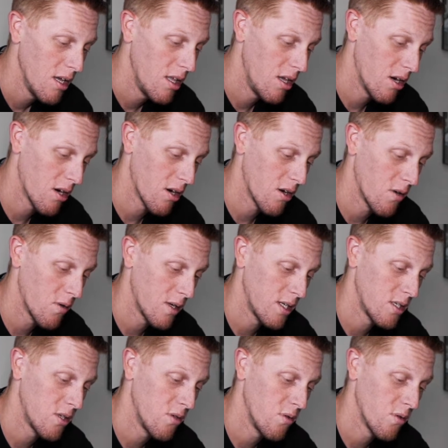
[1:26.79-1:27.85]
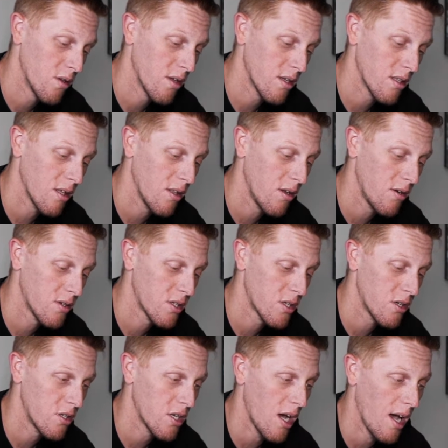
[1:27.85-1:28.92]
You're going to click the little
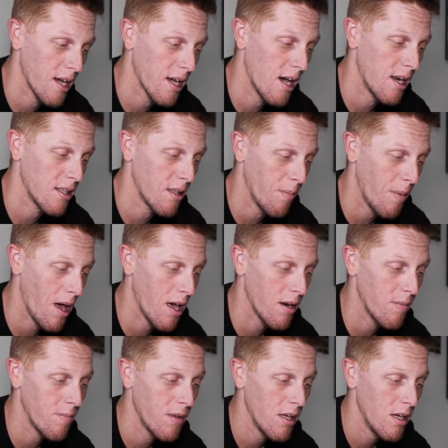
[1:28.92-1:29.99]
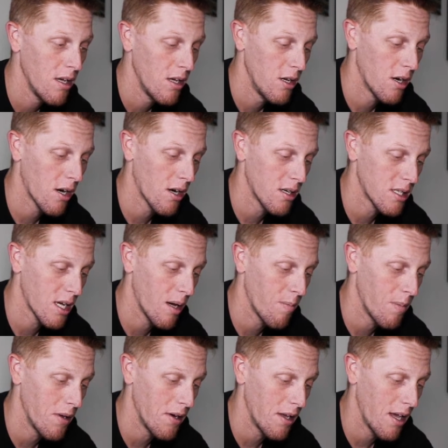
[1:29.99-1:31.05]
search icon at the bottom. You're going to
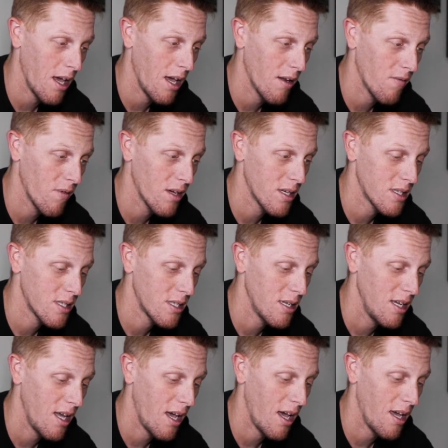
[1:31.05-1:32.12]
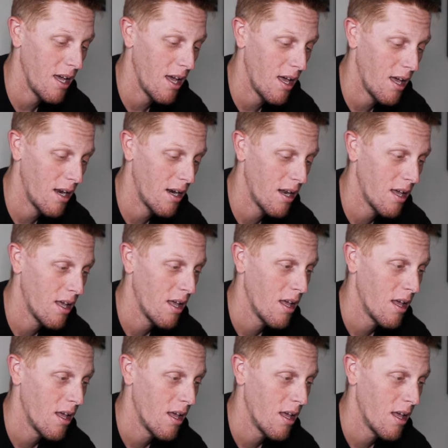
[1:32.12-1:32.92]
type in Canva, C-A-N-V-A,